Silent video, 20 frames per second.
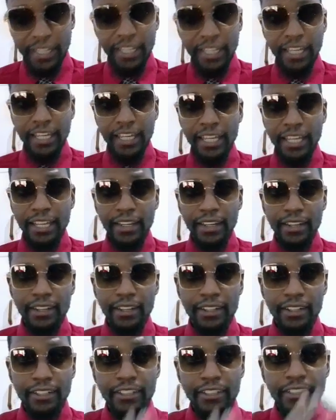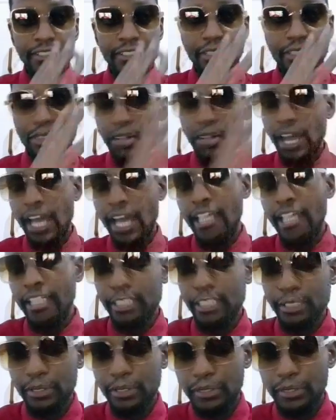and try
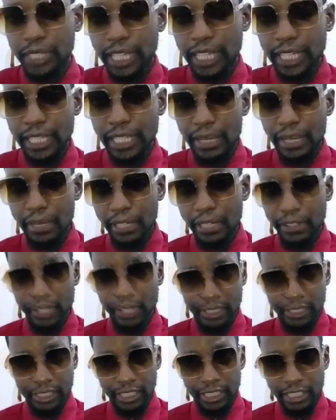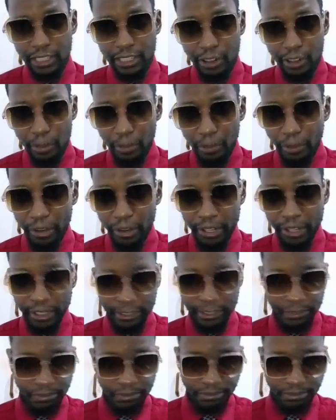to get them interested in your product.